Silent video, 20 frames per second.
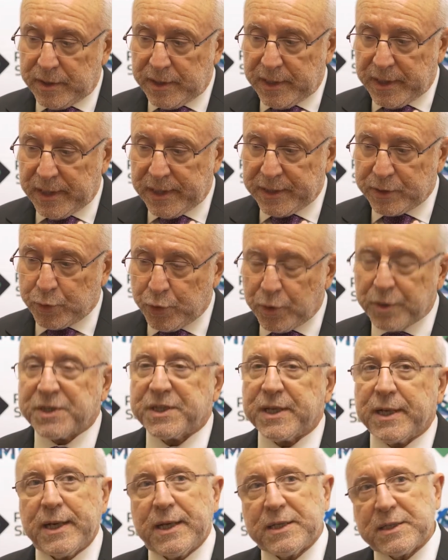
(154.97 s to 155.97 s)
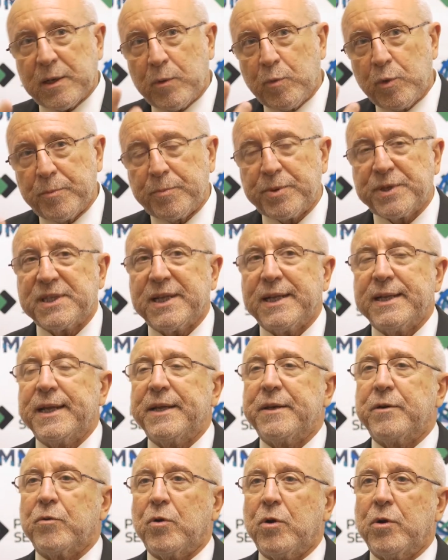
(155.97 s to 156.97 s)
Turkcell, as I will present
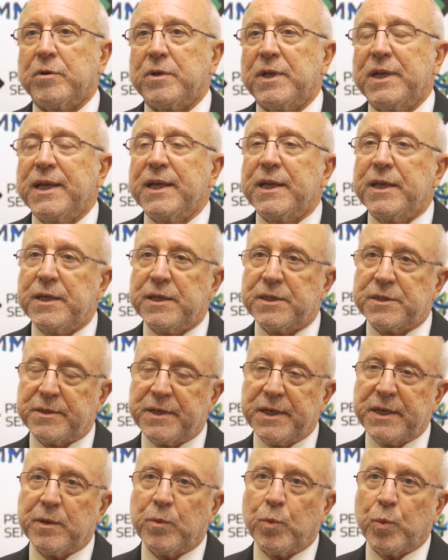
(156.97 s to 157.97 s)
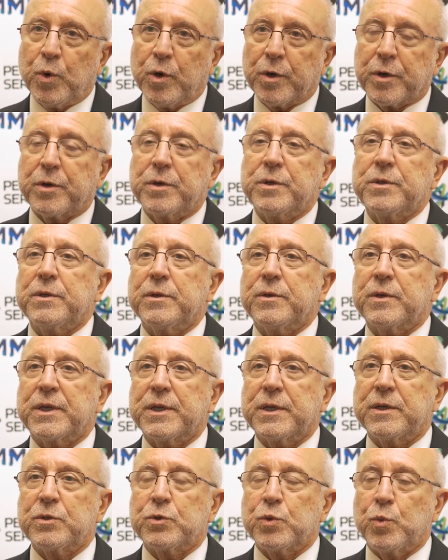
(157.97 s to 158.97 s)
later on, is really
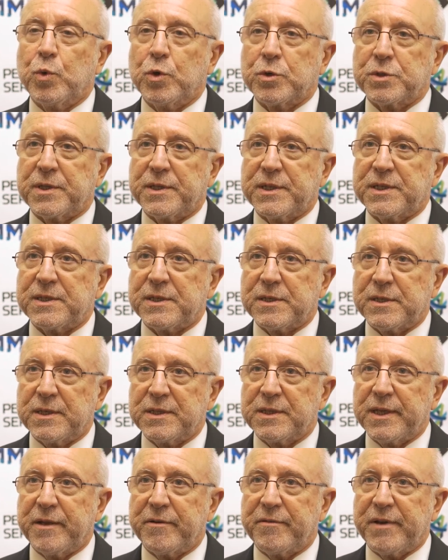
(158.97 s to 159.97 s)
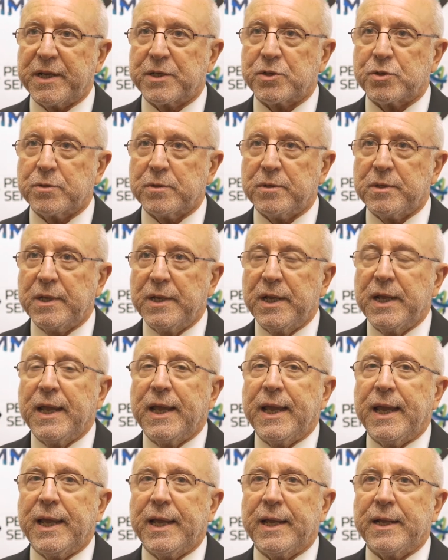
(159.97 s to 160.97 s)
working towards this direction,
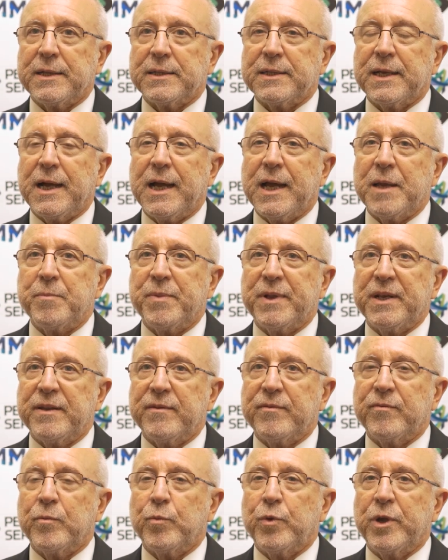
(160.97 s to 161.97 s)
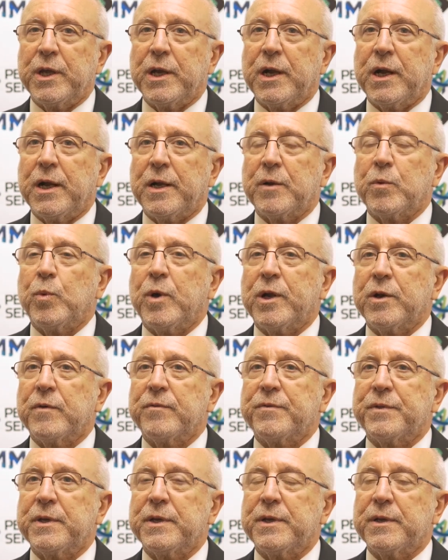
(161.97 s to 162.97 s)
and I believe we are one
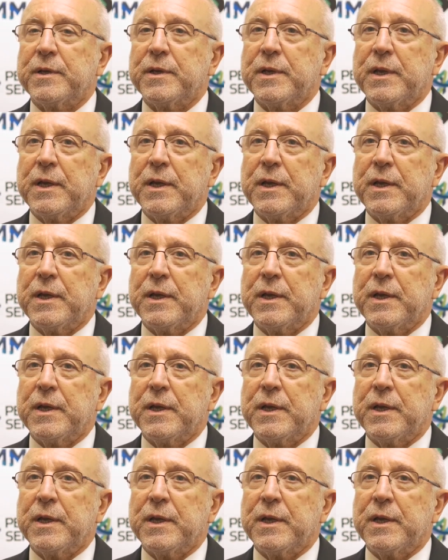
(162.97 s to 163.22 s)
of the